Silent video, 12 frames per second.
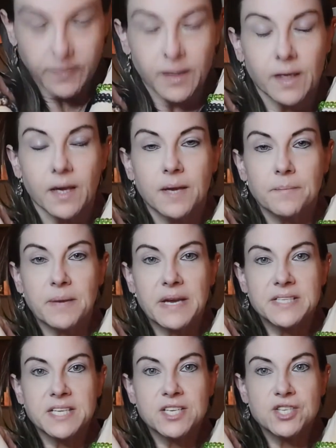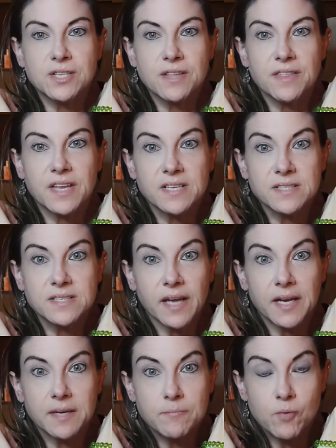And pay attention to things
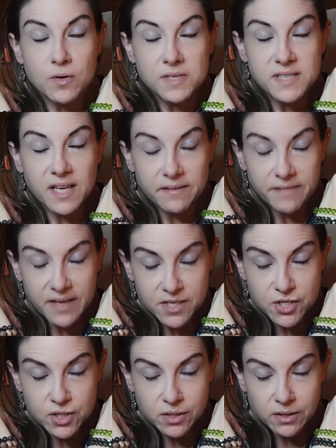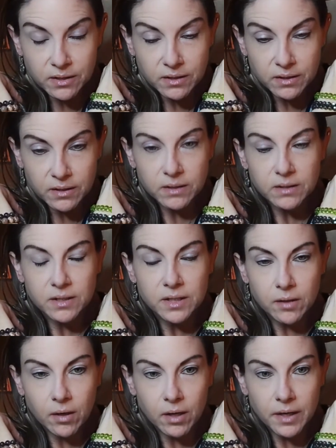like more salivation,
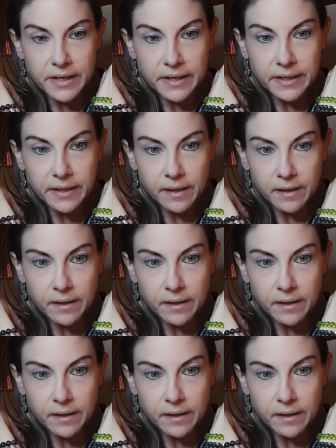yawning,